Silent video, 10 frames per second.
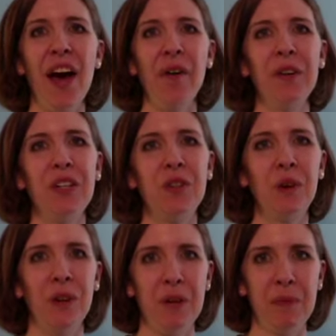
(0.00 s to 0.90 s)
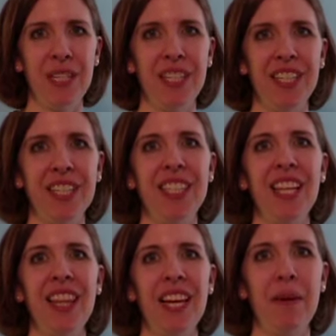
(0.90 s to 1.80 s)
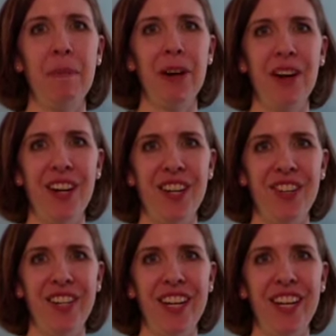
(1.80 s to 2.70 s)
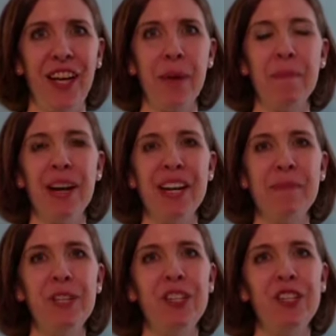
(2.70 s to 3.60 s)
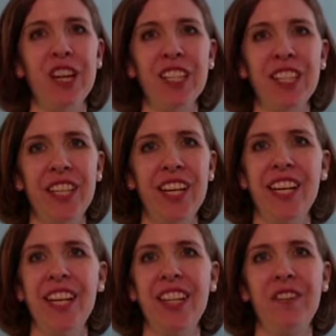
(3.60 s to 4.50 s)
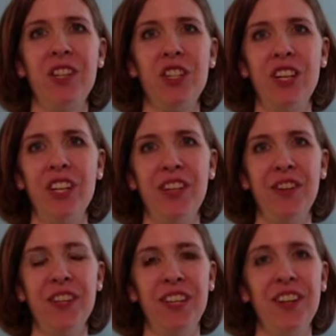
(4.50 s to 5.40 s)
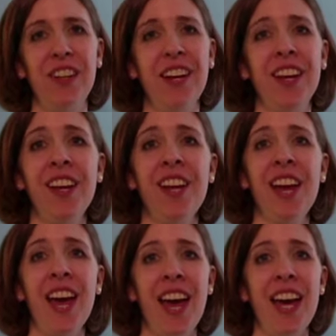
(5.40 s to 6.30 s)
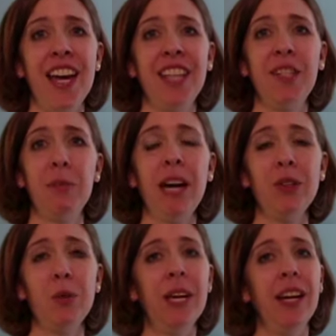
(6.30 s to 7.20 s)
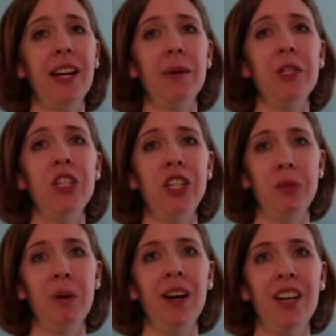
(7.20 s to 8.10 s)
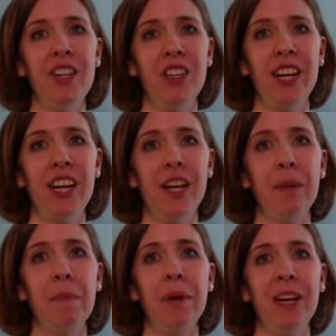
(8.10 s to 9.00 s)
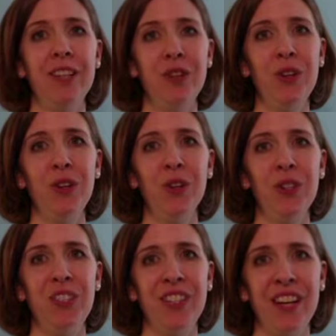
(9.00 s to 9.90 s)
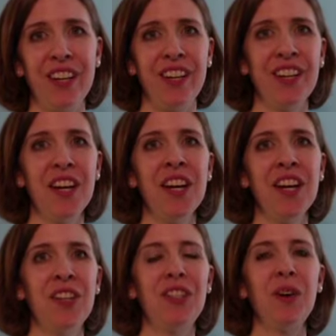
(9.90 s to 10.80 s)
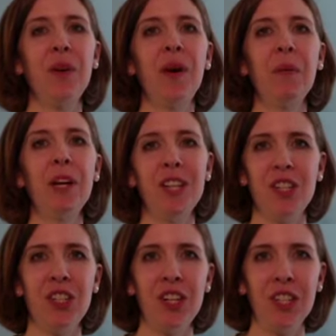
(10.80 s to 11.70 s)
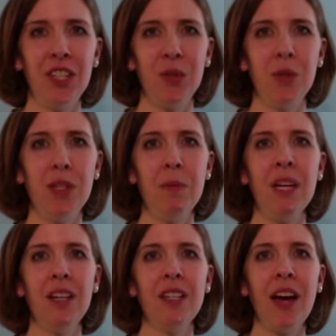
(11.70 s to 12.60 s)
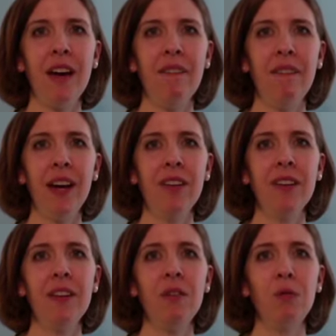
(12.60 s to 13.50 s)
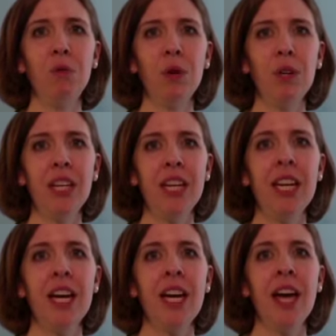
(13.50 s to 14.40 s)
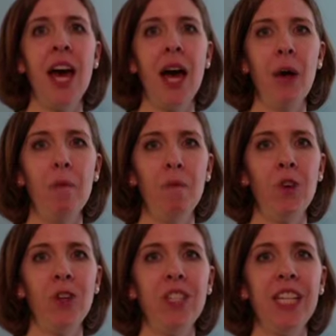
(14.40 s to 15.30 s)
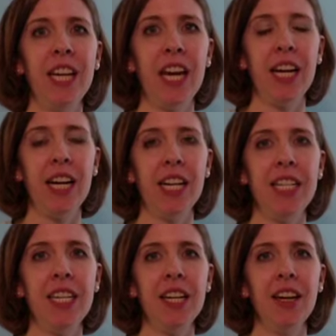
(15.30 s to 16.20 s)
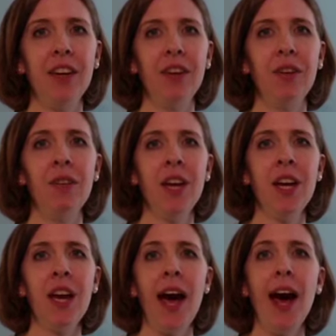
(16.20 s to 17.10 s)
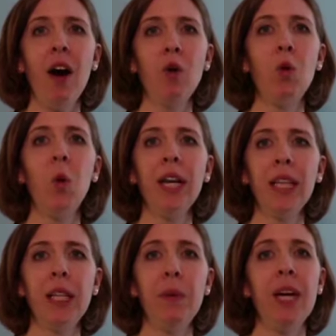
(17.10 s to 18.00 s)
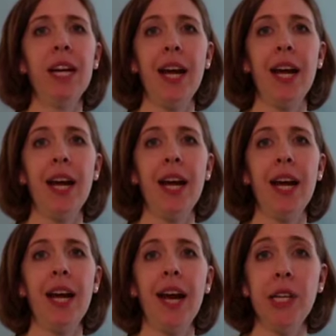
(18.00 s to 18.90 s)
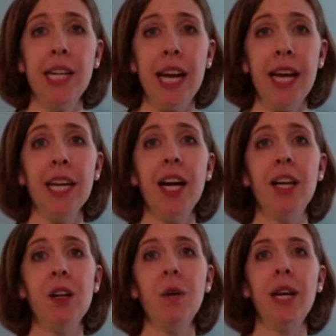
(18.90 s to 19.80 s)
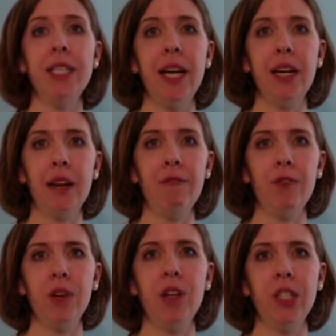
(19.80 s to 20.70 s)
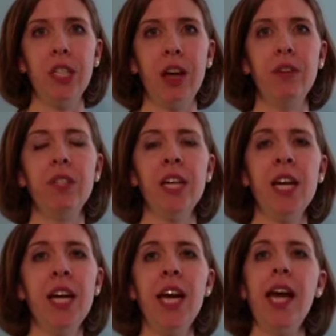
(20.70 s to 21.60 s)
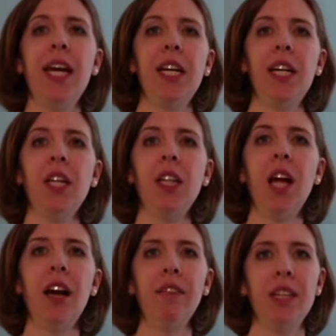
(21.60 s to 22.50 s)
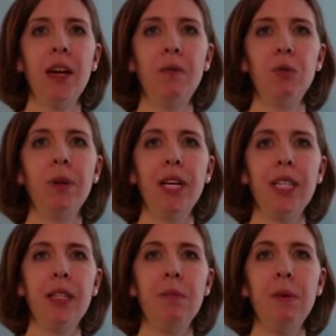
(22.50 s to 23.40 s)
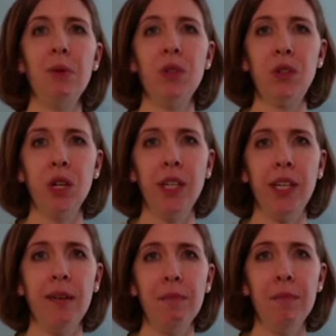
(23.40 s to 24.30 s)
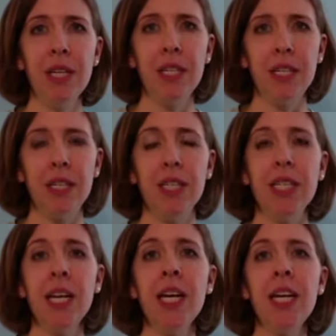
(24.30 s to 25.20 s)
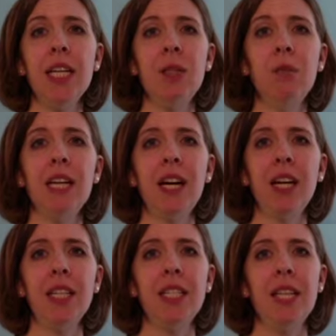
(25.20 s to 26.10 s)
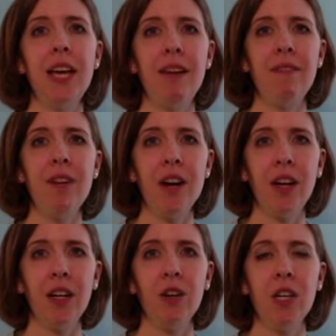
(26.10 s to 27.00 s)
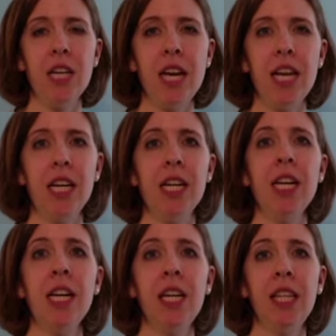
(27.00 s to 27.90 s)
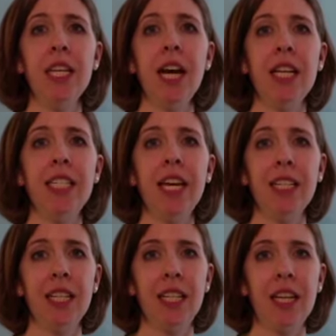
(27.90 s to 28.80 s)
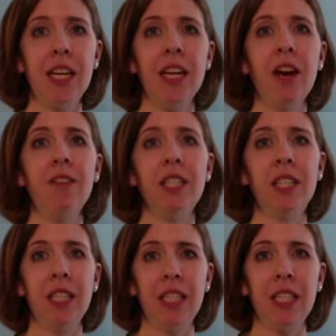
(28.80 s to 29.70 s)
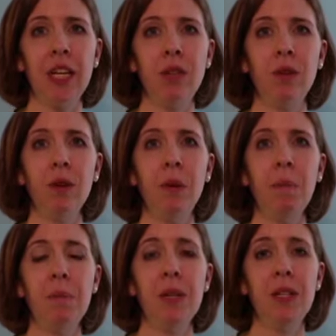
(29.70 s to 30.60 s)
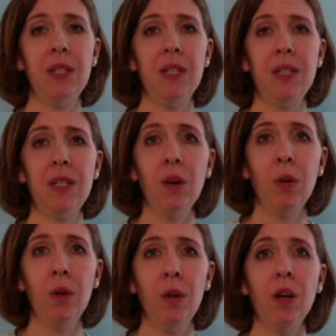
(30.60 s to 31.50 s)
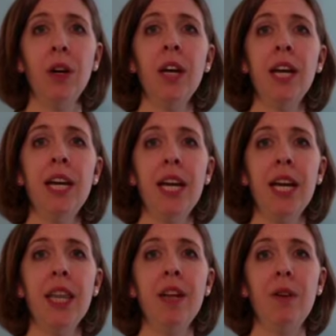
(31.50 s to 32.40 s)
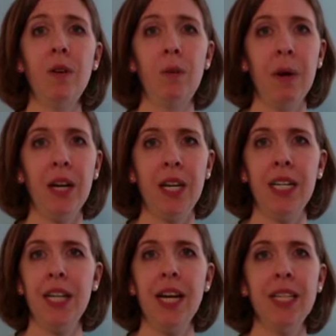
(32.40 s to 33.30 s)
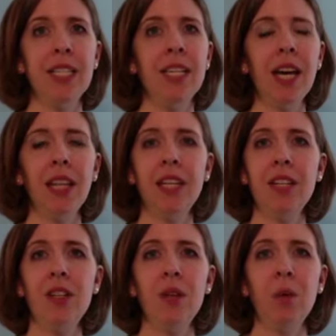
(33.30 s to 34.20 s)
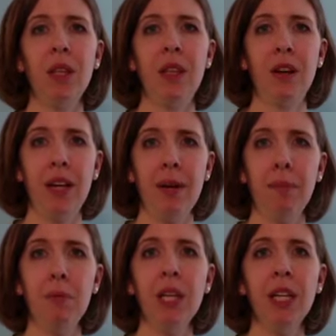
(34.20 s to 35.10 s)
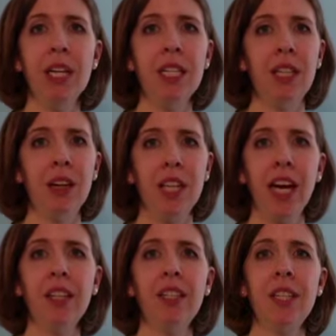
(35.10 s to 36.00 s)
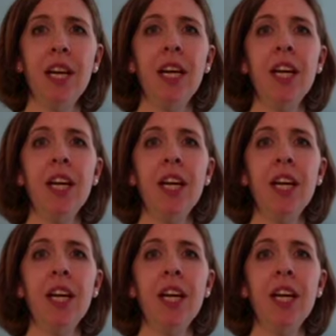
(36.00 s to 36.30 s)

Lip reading: How is growing a business like potty training? My name is Jen Glidden. I live in Charlotte, North Carolina. And this past weekend, I was just potty training my 2-year-old son. So I want to share this with you because I found it really helpful to get an idea of how quickly we can actually create a new identity for ourselves. And a lot of times when I see people struggling in business, it's because they have not created the identity of a successful business owner in their own mind. It has nothing to do with their capabilities, their talents.